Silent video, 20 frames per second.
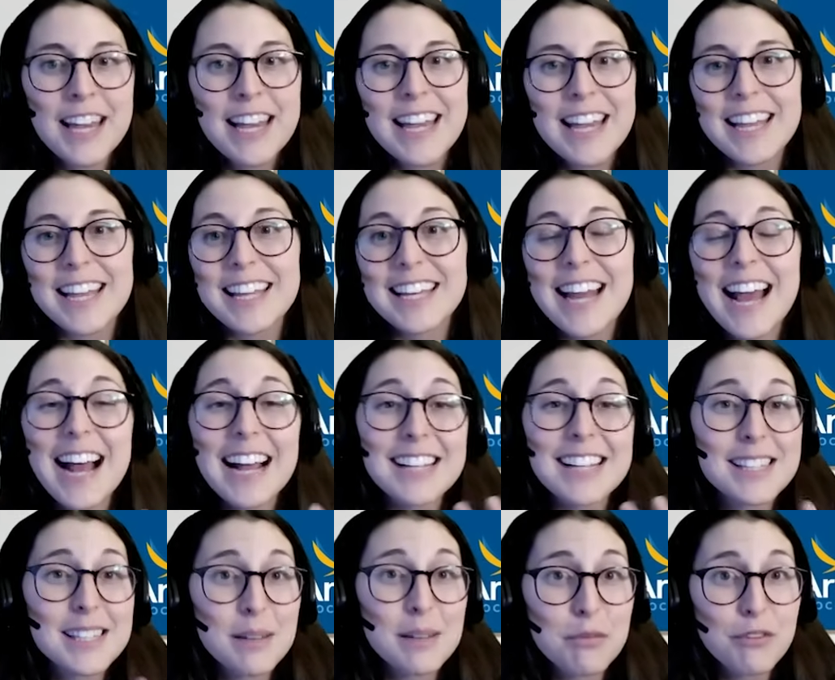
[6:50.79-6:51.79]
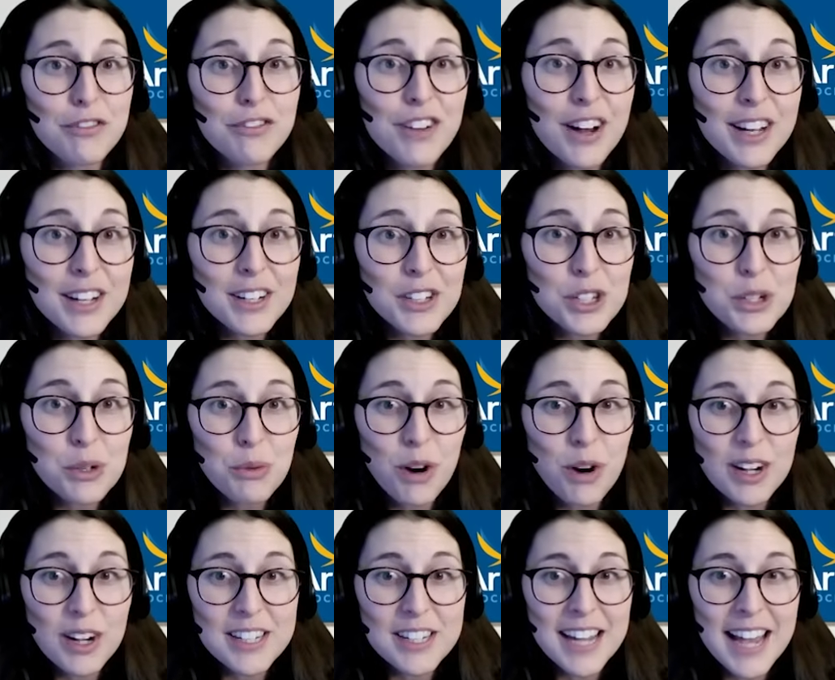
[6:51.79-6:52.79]
It can add some fun to
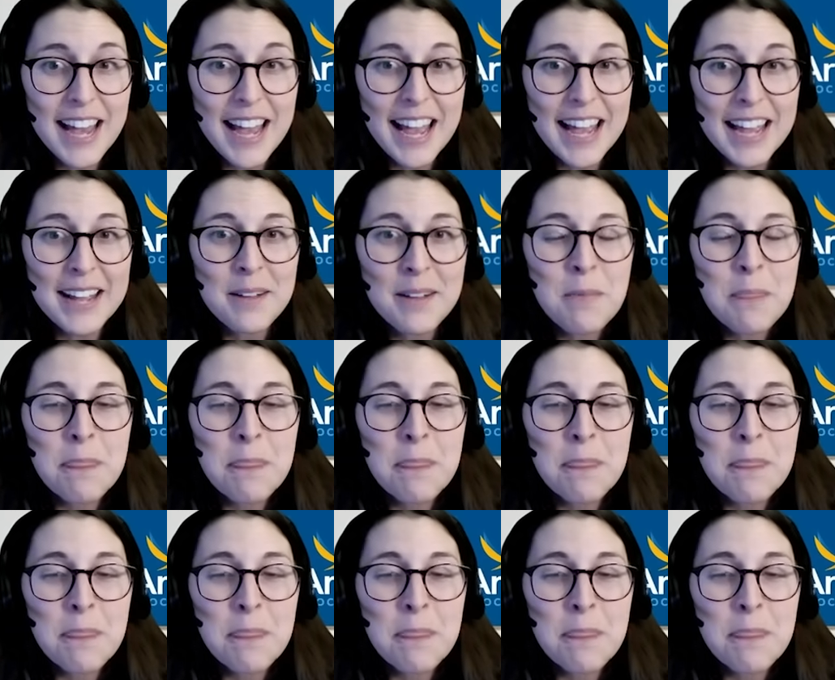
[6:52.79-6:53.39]
our day.